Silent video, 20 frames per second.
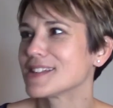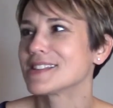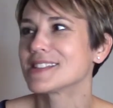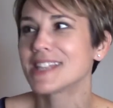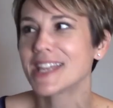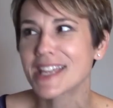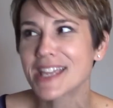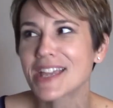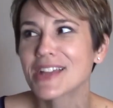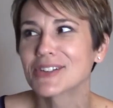
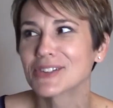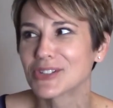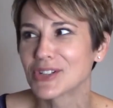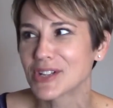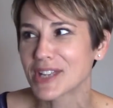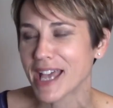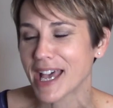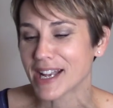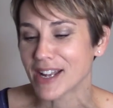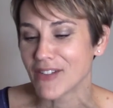taking a
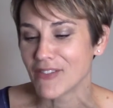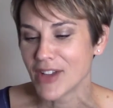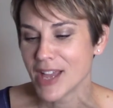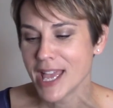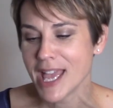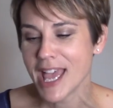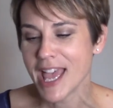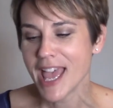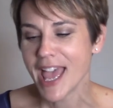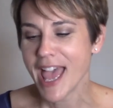look at them.
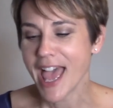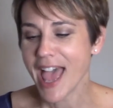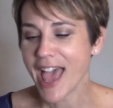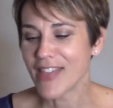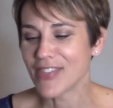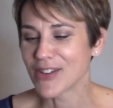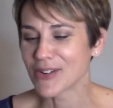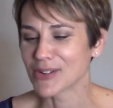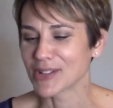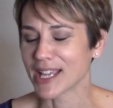Mm-hmm.
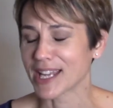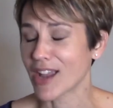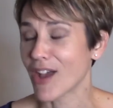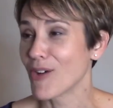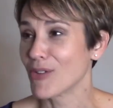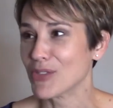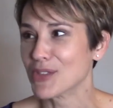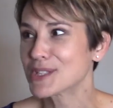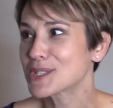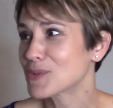And they were like, oh,
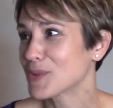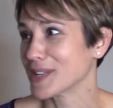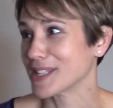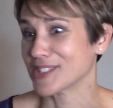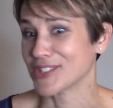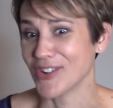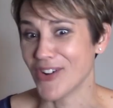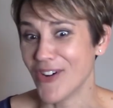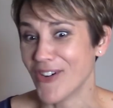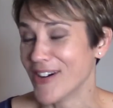this one
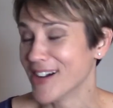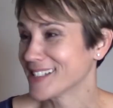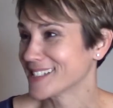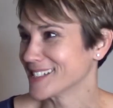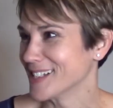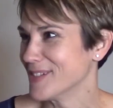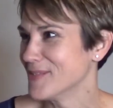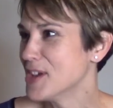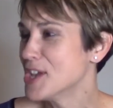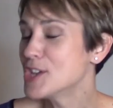is
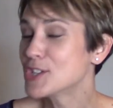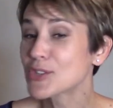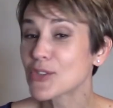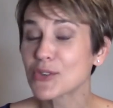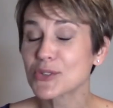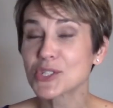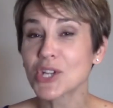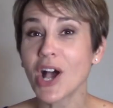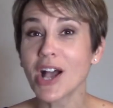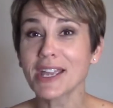awesome. So
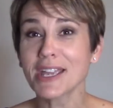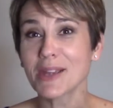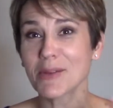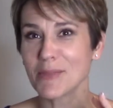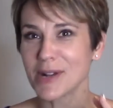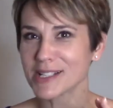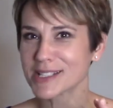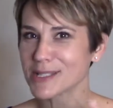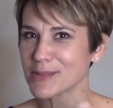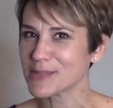they're talking
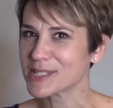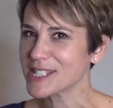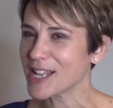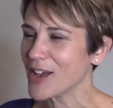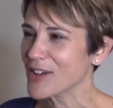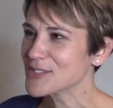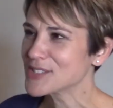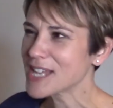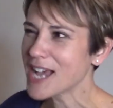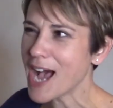amongst
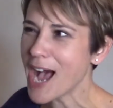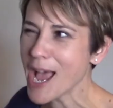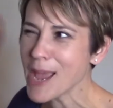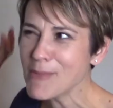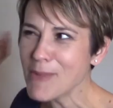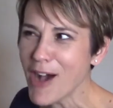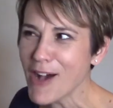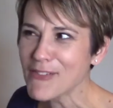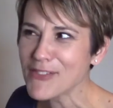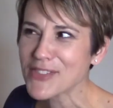themselves. I'm
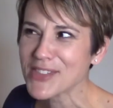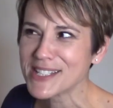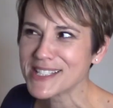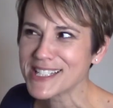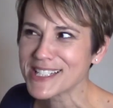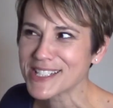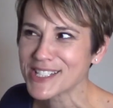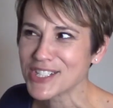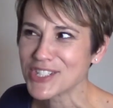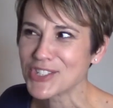off in the
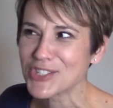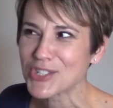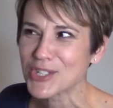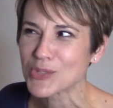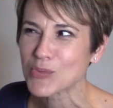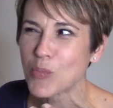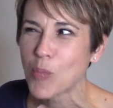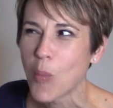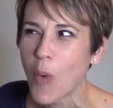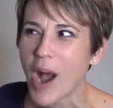distance
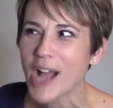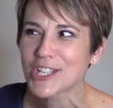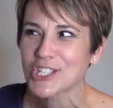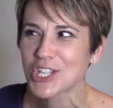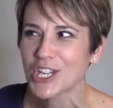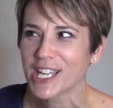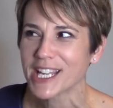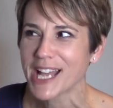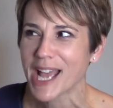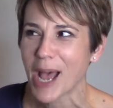just
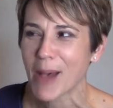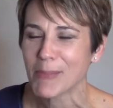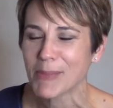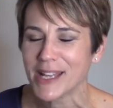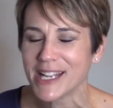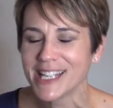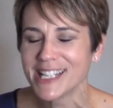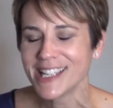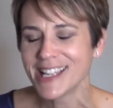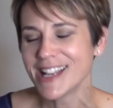watching it
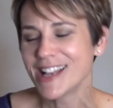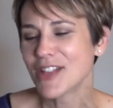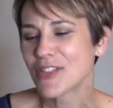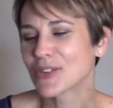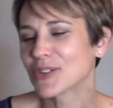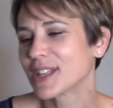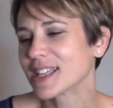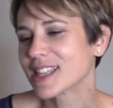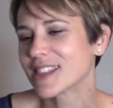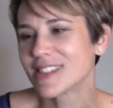happen.
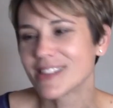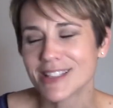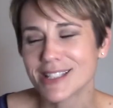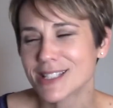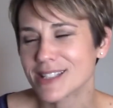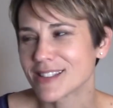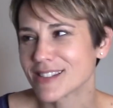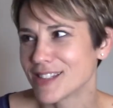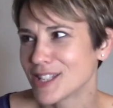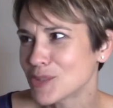They're like,
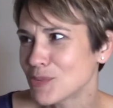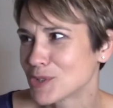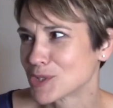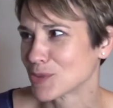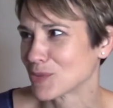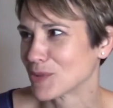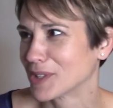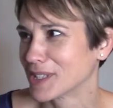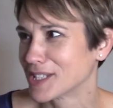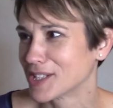this this one's
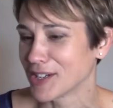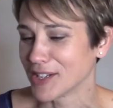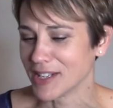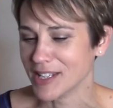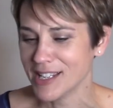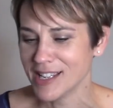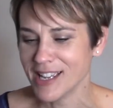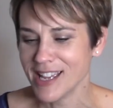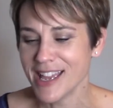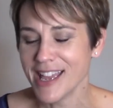really good.
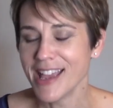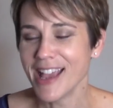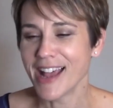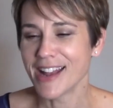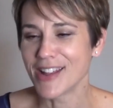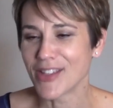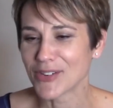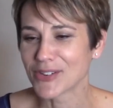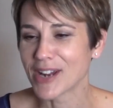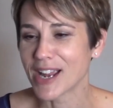
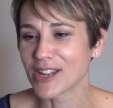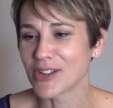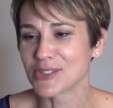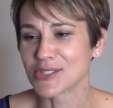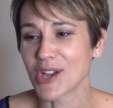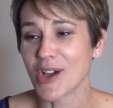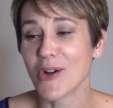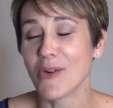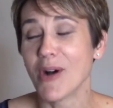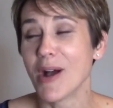Another guy goes,
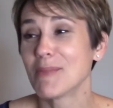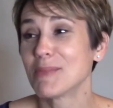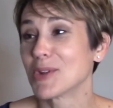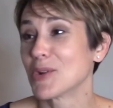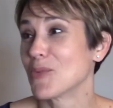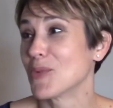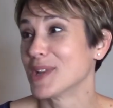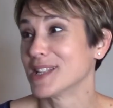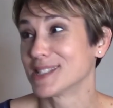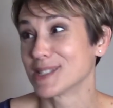"Oh, I'm going to
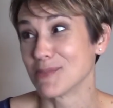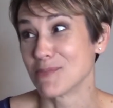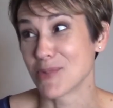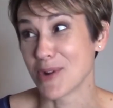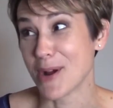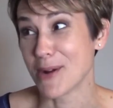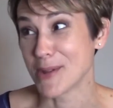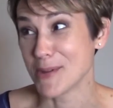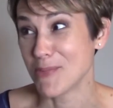win some brownie